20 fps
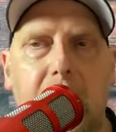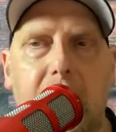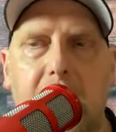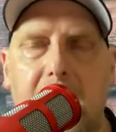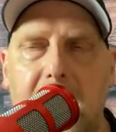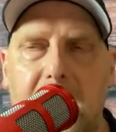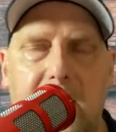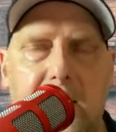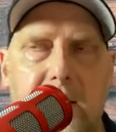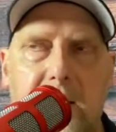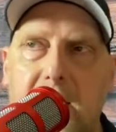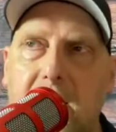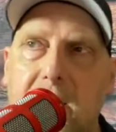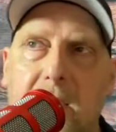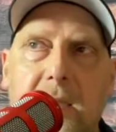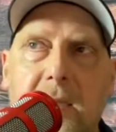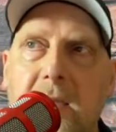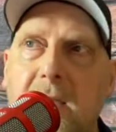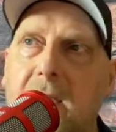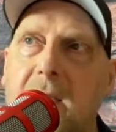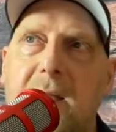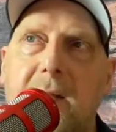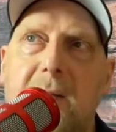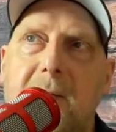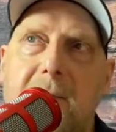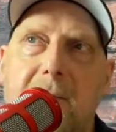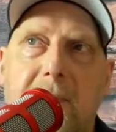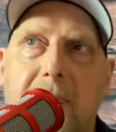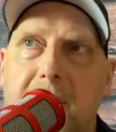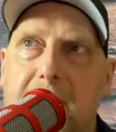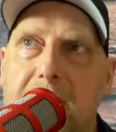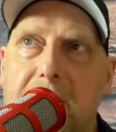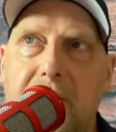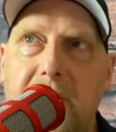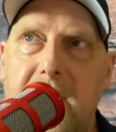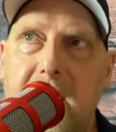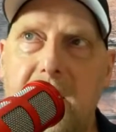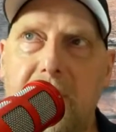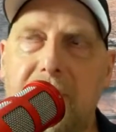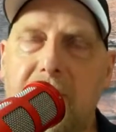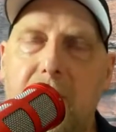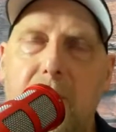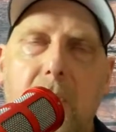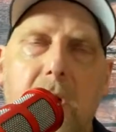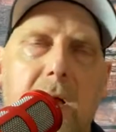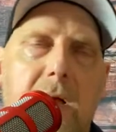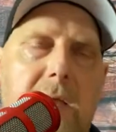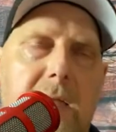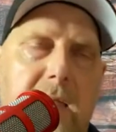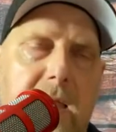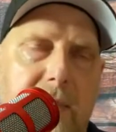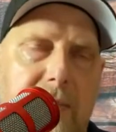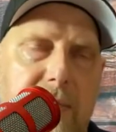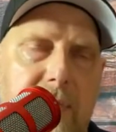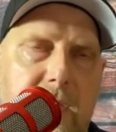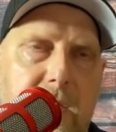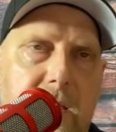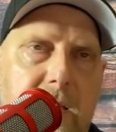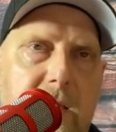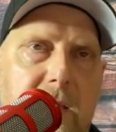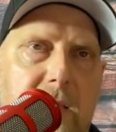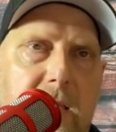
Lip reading: and it's the work ethic.